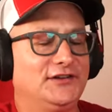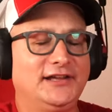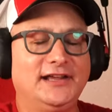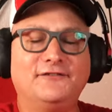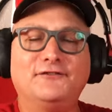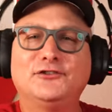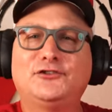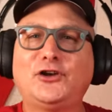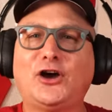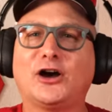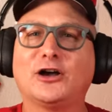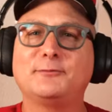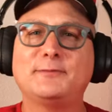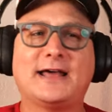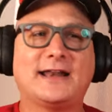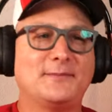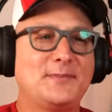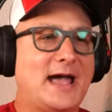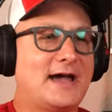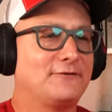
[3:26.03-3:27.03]
Even talking
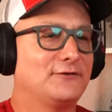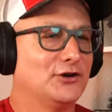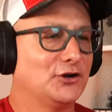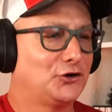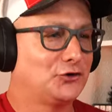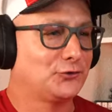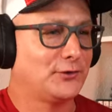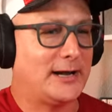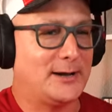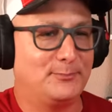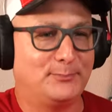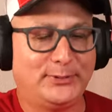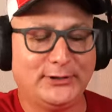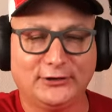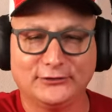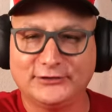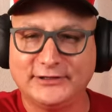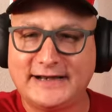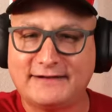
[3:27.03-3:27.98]
about them having a great build and